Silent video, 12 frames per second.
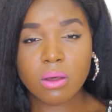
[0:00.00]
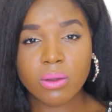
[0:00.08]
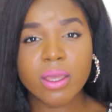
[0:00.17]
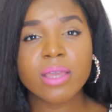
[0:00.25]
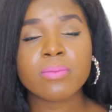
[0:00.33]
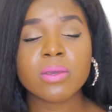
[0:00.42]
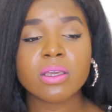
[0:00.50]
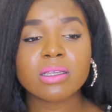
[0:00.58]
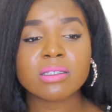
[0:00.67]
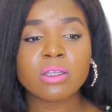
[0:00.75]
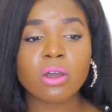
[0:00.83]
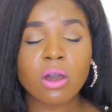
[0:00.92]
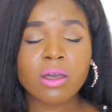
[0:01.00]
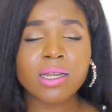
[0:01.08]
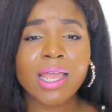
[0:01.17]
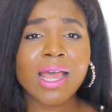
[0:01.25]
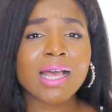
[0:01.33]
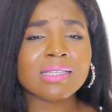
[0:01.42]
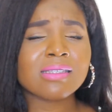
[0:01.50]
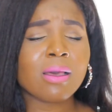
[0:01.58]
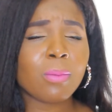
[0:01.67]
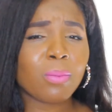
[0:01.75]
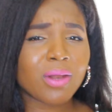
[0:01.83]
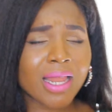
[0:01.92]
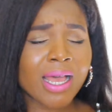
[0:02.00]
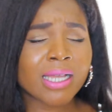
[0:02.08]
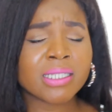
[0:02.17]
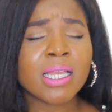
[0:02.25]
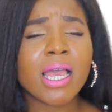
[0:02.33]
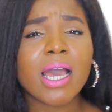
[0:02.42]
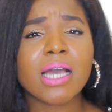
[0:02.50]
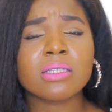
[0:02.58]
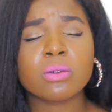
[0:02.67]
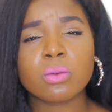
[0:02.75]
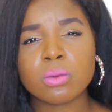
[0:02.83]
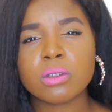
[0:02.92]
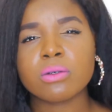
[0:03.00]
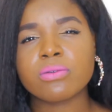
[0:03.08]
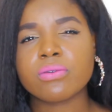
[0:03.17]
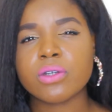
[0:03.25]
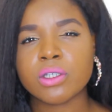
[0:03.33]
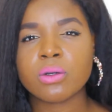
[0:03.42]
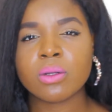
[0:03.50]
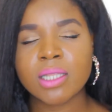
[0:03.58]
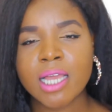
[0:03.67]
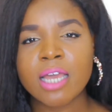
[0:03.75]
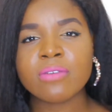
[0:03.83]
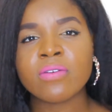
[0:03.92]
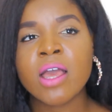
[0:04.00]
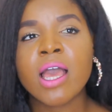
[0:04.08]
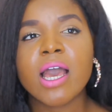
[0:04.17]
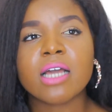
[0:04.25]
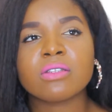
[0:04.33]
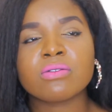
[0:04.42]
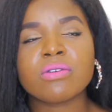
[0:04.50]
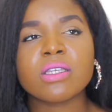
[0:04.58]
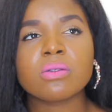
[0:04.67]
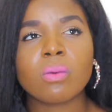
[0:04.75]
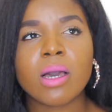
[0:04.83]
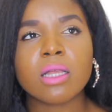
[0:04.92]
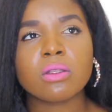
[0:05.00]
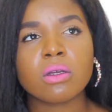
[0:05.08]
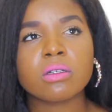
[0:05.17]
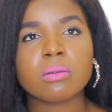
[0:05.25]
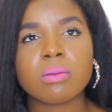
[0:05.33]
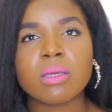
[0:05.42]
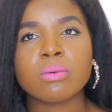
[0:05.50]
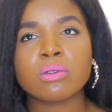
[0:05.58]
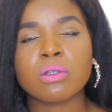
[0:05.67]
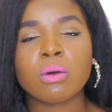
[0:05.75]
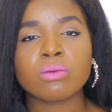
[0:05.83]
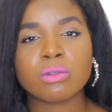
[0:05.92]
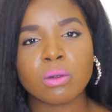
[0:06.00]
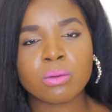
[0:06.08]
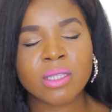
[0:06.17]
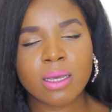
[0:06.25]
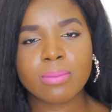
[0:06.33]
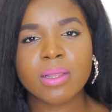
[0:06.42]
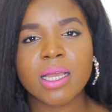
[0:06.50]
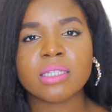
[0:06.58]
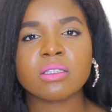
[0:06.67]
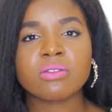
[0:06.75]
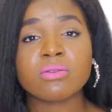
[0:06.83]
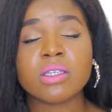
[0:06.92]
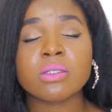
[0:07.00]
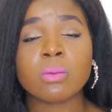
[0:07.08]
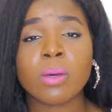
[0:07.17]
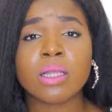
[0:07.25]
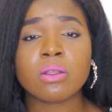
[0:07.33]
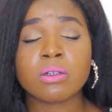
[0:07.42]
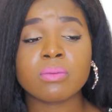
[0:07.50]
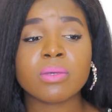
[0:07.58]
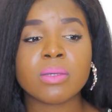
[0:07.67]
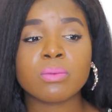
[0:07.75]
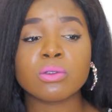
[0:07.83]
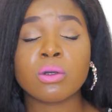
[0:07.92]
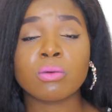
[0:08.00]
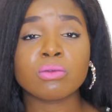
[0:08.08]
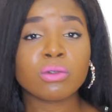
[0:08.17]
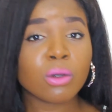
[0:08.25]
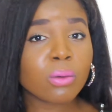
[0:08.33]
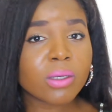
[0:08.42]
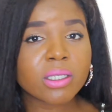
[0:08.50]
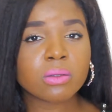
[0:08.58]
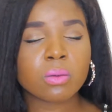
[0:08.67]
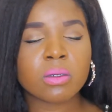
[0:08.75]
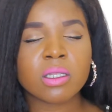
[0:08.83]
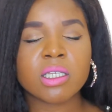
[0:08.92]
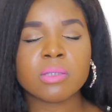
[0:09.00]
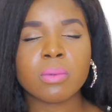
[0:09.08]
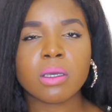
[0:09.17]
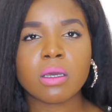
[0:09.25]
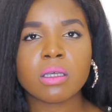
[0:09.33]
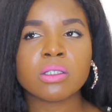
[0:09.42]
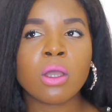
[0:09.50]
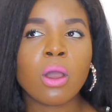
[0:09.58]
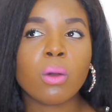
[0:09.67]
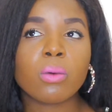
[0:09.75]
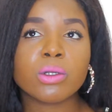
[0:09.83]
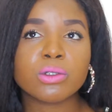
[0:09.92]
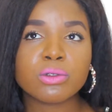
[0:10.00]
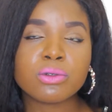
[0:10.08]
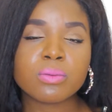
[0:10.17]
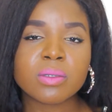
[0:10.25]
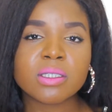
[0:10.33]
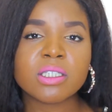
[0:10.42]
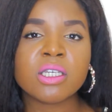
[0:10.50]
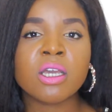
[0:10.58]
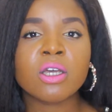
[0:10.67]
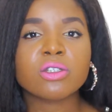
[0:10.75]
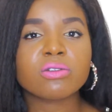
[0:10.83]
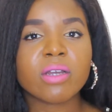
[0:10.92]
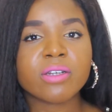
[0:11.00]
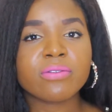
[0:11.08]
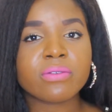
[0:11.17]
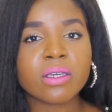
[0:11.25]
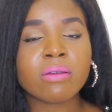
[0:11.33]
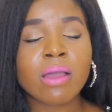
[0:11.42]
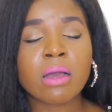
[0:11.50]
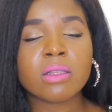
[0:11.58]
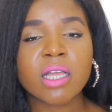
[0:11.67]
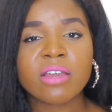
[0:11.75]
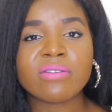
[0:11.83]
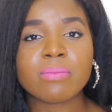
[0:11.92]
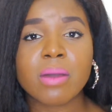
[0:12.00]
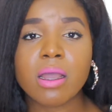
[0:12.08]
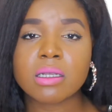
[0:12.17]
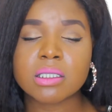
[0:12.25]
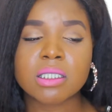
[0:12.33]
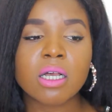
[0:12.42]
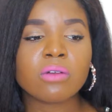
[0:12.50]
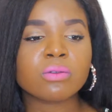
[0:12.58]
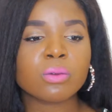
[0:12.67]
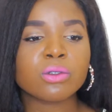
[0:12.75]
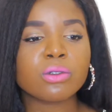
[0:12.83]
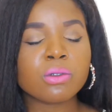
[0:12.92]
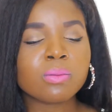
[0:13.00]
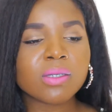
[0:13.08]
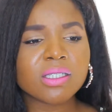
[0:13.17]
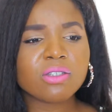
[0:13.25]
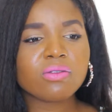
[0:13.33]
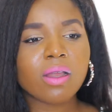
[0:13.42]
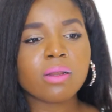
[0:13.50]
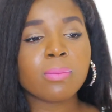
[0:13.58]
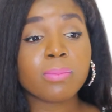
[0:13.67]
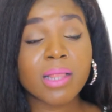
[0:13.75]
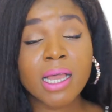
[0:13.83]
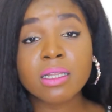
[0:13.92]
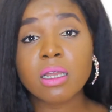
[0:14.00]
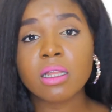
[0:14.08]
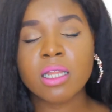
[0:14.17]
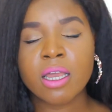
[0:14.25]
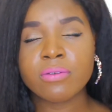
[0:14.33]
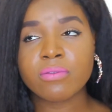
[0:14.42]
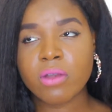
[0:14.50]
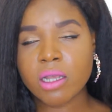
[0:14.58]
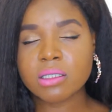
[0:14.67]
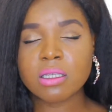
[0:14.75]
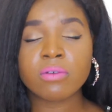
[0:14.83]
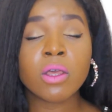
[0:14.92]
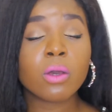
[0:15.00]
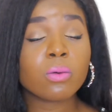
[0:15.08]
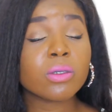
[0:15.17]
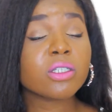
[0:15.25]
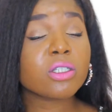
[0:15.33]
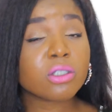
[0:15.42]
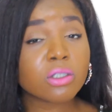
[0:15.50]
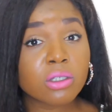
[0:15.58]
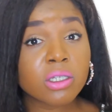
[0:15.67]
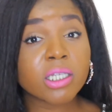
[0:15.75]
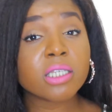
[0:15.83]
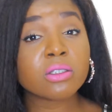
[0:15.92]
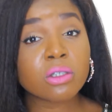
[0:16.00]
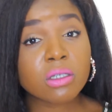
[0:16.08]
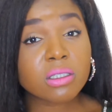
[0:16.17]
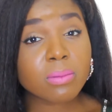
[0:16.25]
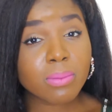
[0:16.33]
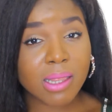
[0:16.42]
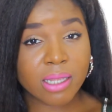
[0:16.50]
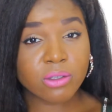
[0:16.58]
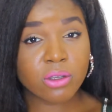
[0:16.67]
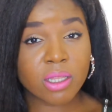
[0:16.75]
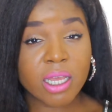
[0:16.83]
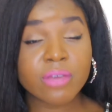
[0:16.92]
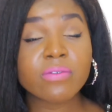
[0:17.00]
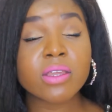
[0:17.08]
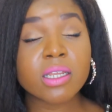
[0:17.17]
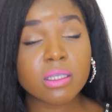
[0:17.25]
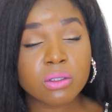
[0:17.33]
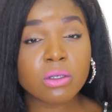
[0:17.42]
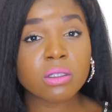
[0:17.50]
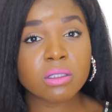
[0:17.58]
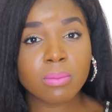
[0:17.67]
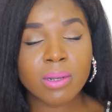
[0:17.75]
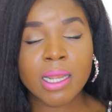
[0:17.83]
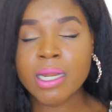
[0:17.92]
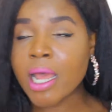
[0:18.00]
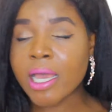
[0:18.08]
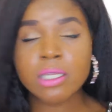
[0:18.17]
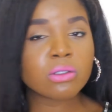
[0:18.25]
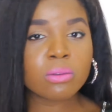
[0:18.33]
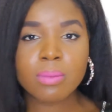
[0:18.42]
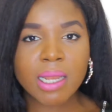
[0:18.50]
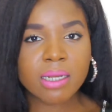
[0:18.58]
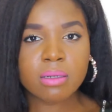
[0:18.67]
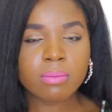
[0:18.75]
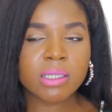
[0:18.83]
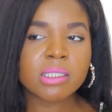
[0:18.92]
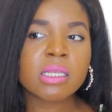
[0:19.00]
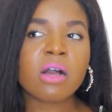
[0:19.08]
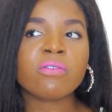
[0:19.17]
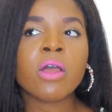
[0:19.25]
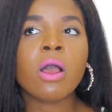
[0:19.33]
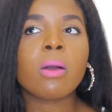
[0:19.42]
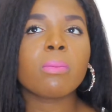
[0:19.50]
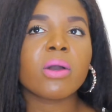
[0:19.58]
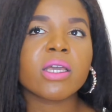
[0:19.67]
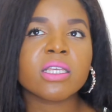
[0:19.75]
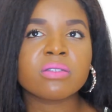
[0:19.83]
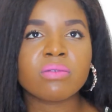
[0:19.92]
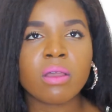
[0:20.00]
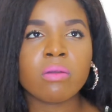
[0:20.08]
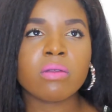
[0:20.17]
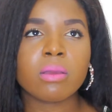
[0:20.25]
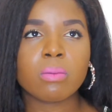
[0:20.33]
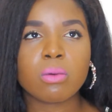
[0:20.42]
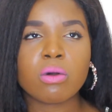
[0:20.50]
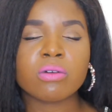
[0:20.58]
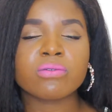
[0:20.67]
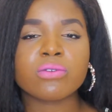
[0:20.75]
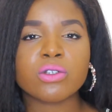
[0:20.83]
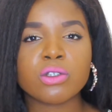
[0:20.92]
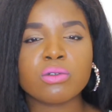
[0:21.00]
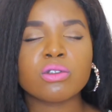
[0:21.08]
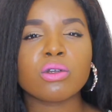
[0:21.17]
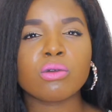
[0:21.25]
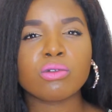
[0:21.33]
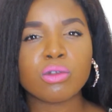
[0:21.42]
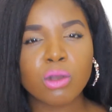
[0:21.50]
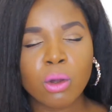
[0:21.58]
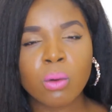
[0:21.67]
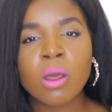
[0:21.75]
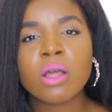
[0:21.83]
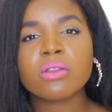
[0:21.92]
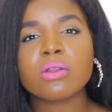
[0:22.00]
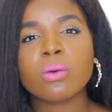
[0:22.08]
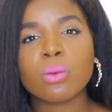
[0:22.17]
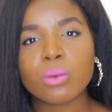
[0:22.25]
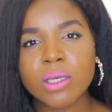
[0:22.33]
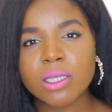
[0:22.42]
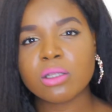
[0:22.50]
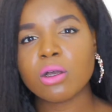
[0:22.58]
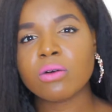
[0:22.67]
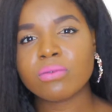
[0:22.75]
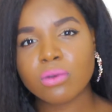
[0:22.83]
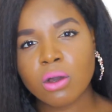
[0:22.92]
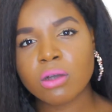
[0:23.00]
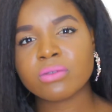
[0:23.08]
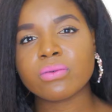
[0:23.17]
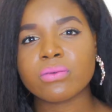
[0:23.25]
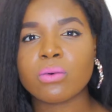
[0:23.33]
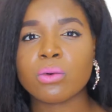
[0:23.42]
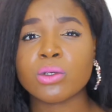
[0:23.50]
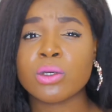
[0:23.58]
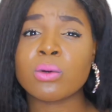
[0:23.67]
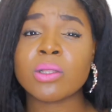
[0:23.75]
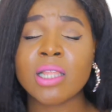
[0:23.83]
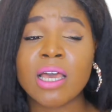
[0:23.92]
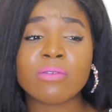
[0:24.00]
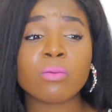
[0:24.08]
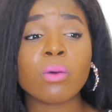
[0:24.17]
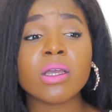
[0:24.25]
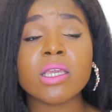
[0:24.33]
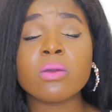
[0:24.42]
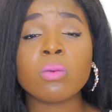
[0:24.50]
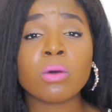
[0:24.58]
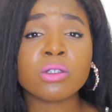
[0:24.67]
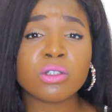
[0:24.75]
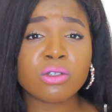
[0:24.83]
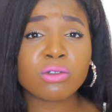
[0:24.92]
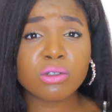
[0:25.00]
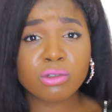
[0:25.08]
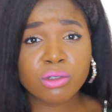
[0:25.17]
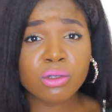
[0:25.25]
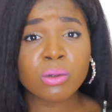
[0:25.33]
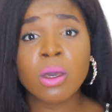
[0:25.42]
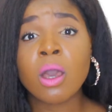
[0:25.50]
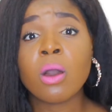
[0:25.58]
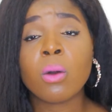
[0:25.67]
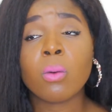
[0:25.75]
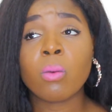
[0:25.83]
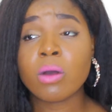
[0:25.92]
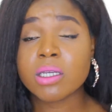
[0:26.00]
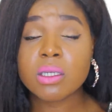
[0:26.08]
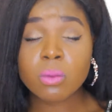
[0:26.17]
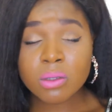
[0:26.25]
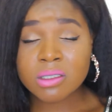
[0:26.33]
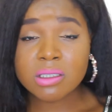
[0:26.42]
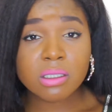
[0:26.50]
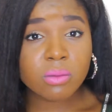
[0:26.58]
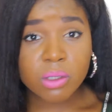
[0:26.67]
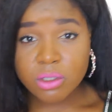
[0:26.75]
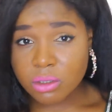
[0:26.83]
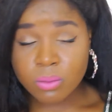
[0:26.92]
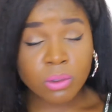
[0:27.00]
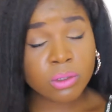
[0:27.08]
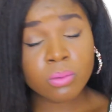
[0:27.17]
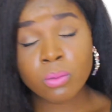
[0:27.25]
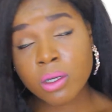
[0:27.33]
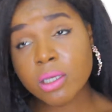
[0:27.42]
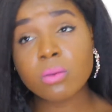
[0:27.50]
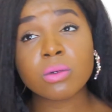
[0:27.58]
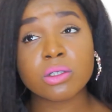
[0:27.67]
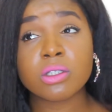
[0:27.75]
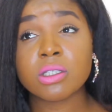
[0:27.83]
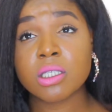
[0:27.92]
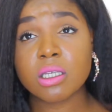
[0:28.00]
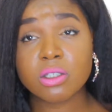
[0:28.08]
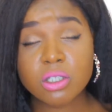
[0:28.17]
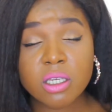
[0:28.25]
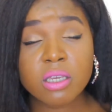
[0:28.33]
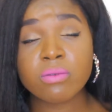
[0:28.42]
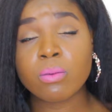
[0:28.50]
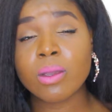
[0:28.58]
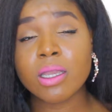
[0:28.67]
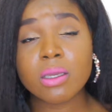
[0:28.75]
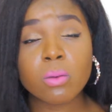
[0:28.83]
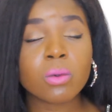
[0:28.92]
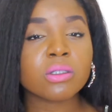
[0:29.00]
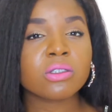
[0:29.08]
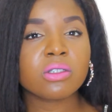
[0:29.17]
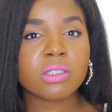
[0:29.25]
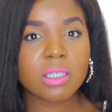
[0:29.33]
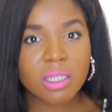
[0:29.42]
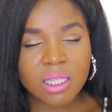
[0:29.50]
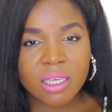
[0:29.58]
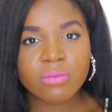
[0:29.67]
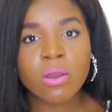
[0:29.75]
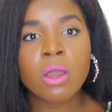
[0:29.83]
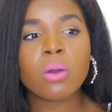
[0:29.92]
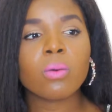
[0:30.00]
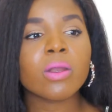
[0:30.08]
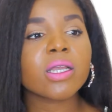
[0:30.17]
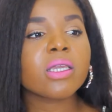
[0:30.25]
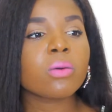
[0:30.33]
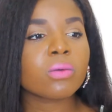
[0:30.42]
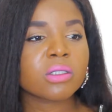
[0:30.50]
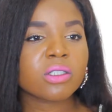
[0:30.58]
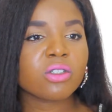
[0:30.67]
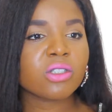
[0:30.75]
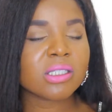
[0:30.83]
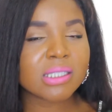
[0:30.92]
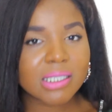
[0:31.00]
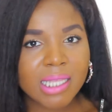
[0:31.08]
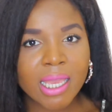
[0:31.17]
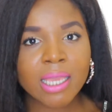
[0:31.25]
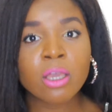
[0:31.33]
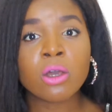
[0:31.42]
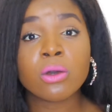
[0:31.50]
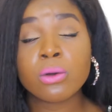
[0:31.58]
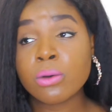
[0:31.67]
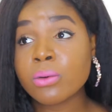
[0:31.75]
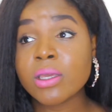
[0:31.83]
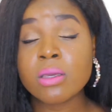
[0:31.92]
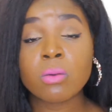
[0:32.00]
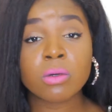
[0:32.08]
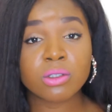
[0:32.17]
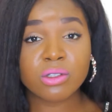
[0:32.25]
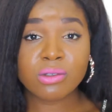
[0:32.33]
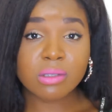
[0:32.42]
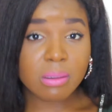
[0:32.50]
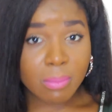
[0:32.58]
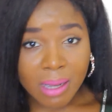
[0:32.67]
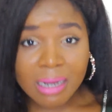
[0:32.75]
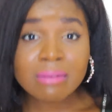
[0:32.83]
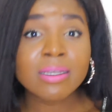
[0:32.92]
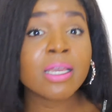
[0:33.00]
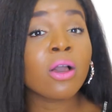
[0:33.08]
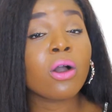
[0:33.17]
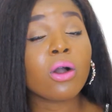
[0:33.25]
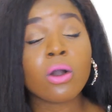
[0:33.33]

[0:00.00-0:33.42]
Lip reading: Okay, because God has a plan and a will for your life, and the reason why a lot of people don't know that plan, and the reason why a lot of people don't know his will, is because we're too busy trying to figure out life by ourselves. We're too busy trying to plan our life for ourselves, which is good. It's good to plan your life. It is good to plan. I do plan in myself, but it's very important for you to know the will of God for your life, what he wants you to do, what he wants you to achieve, where he wants you to live, where he wants you to stay, who he wants you to marry.